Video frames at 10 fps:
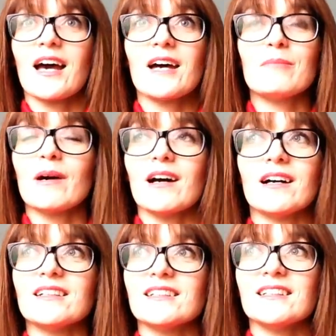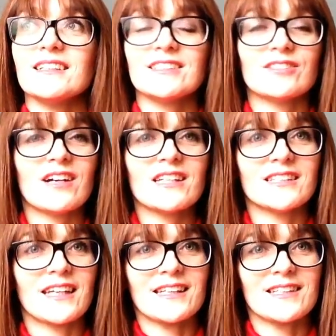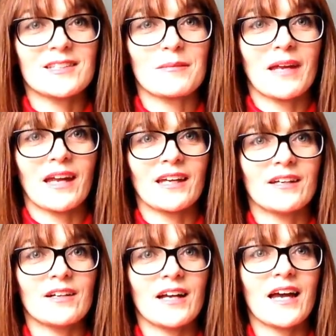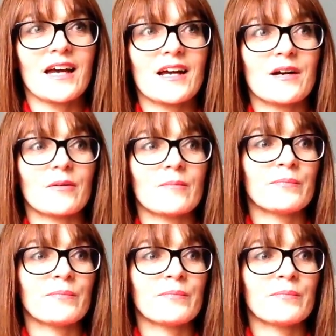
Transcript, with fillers: uh, but it's crazy to me how